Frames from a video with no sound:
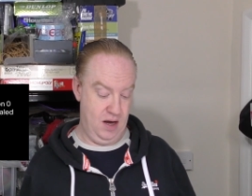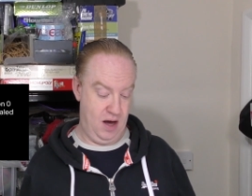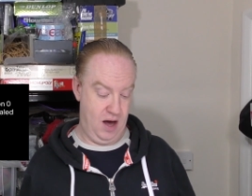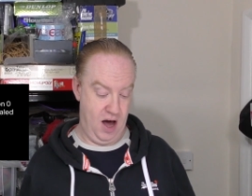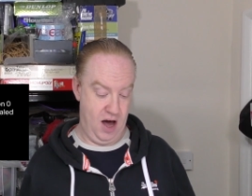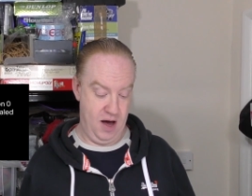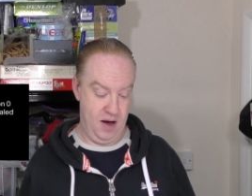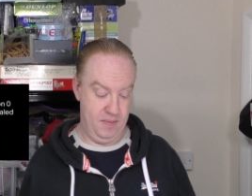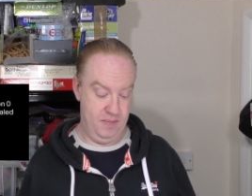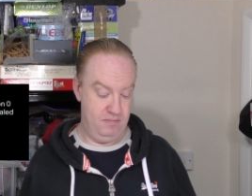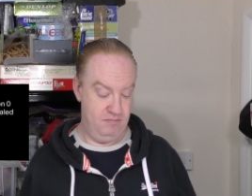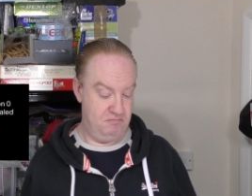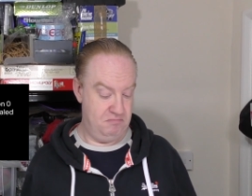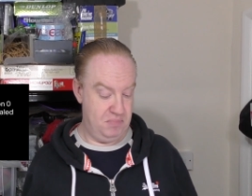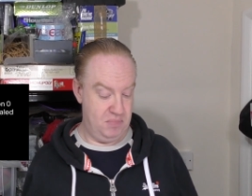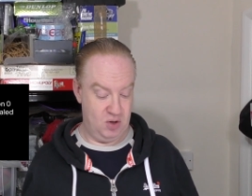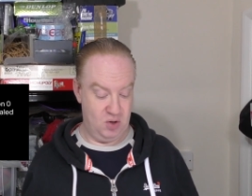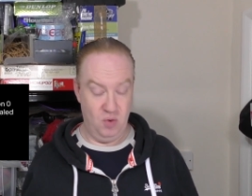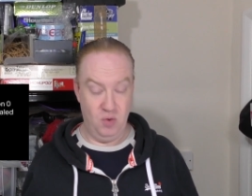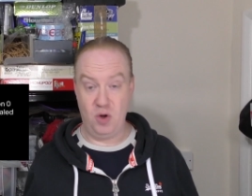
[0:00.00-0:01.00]
Sort
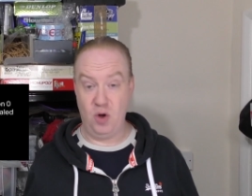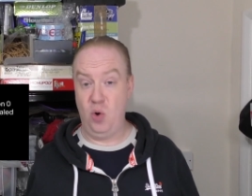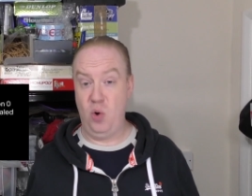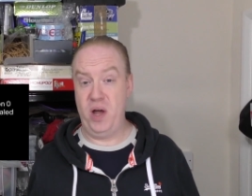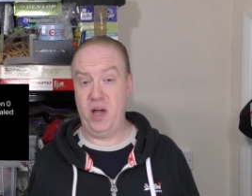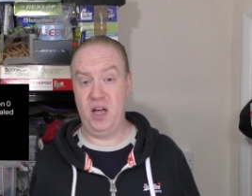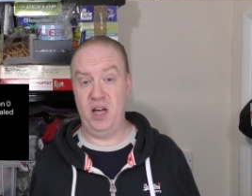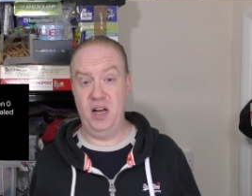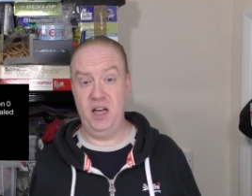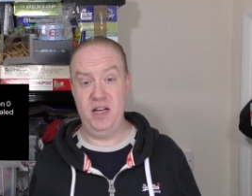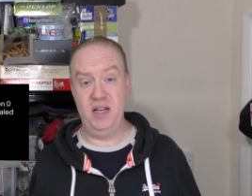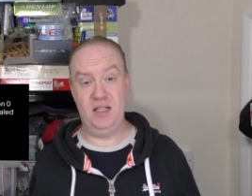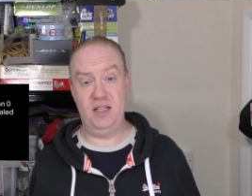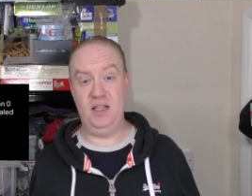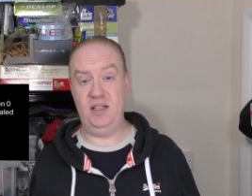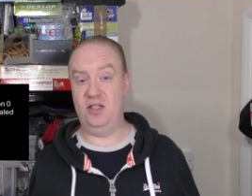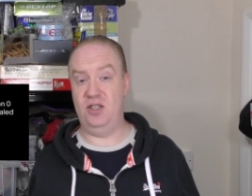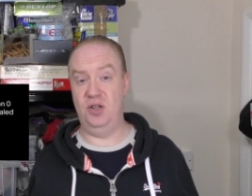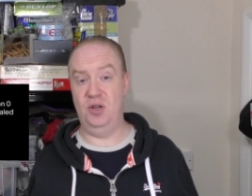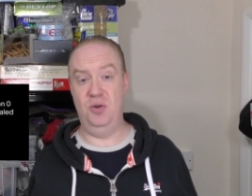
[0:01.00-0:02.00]
of quick and
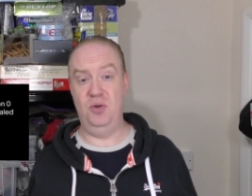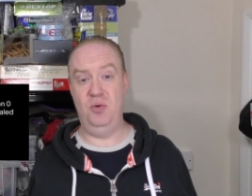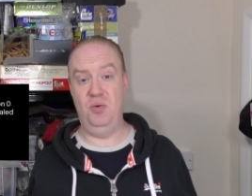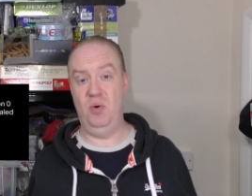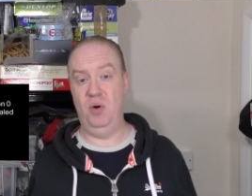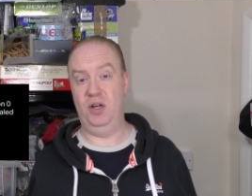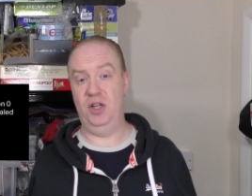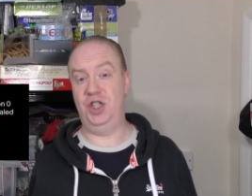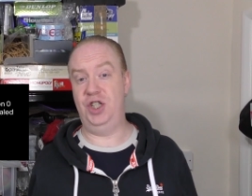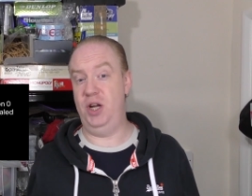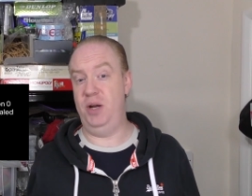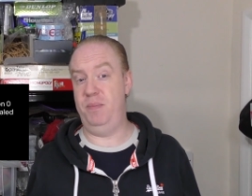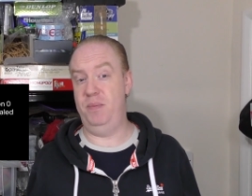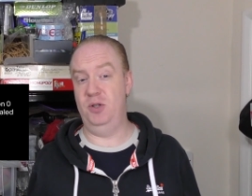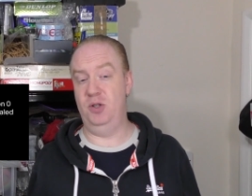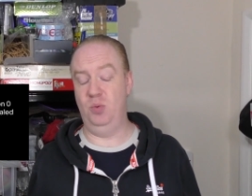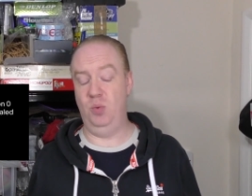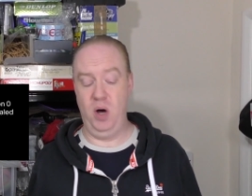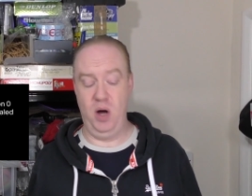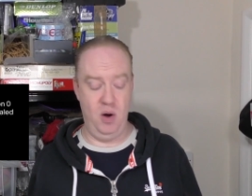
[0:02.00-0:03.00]
easy to ship
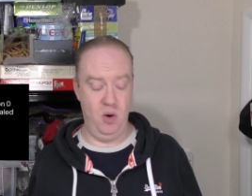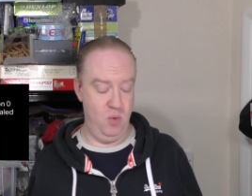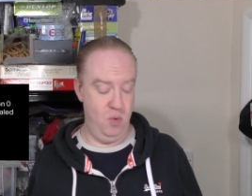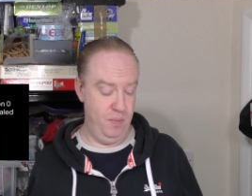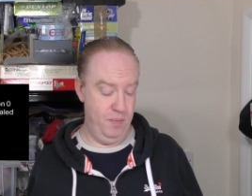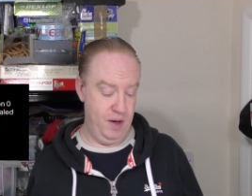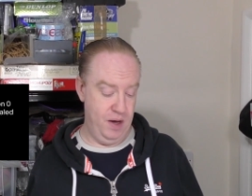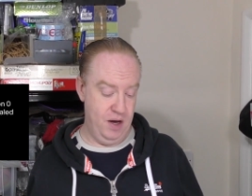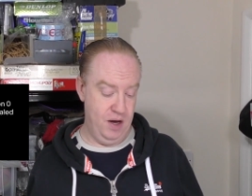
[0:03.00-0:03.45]
as well.